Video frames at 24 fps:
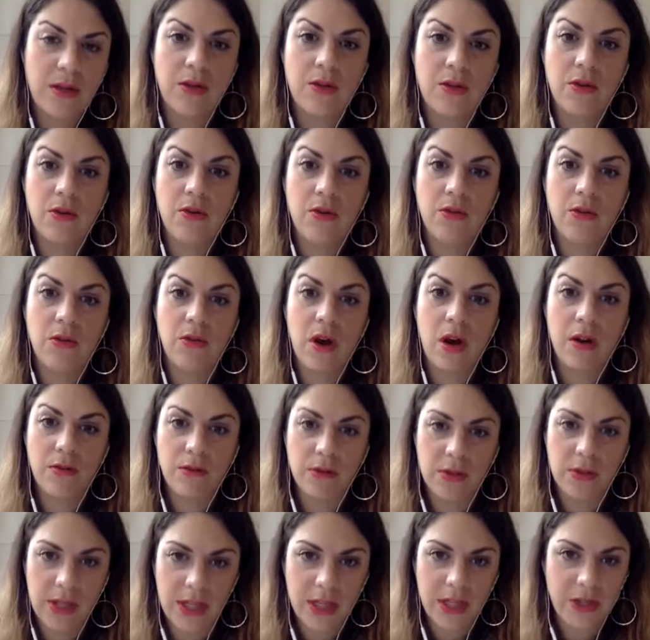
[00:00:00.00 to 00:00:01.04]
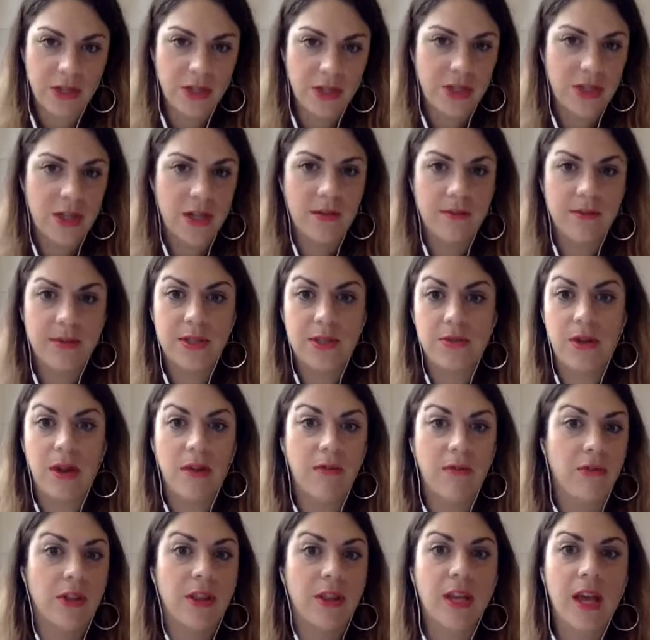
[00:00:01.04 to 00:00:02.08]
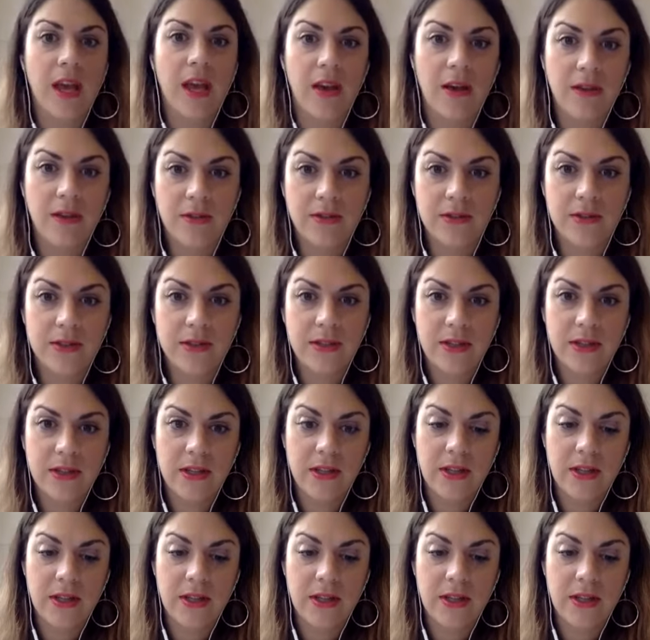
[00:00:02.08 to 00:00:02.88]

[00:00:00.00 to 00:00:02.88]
through our relationships, through everything else,